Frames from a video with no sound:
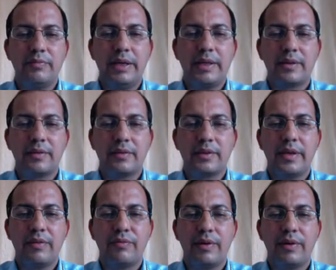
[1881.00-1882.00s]
pattern
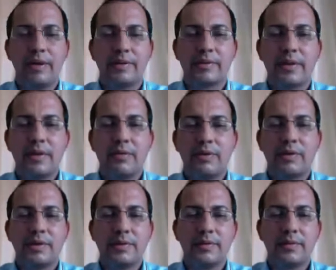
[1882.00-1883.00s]
fx
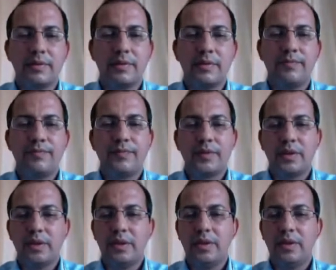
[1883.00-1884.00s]
versus
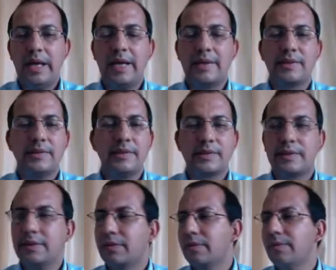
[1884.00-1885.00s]
x in this
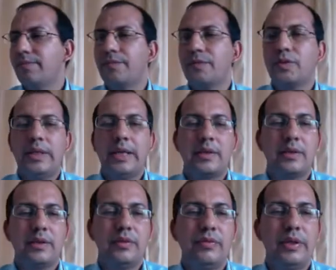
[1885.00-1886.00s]
case, okay? So
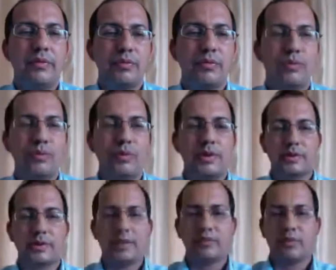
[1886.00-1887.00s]
that we have to
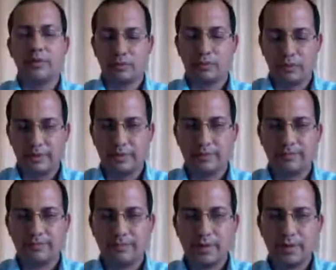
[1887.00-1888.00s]
understand from this point.
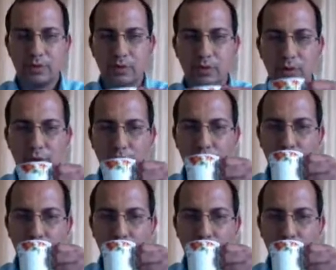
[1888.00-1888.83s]
So